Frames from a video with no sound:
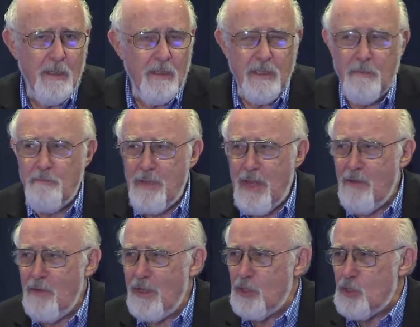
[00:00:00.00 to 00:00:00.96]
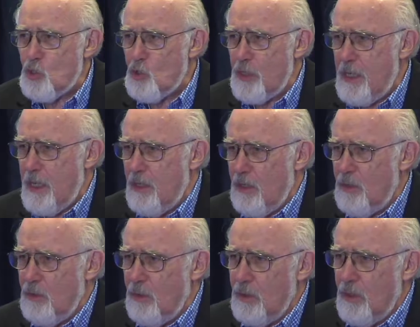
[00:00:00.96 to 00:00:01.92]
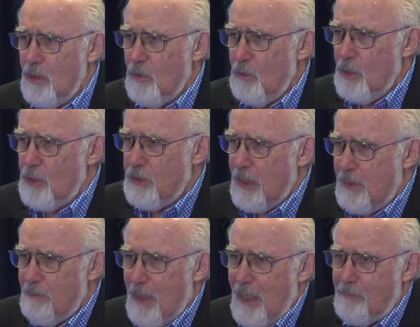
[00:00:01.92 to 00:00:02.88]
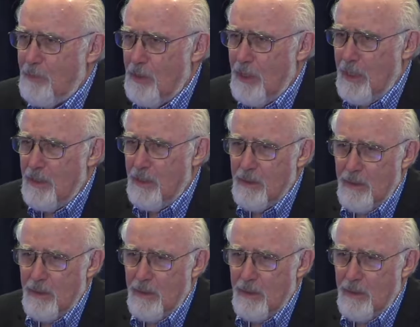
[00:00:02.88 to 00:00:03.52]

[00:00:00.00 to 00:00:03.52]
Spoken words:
Comparing a tornado with a pipeline,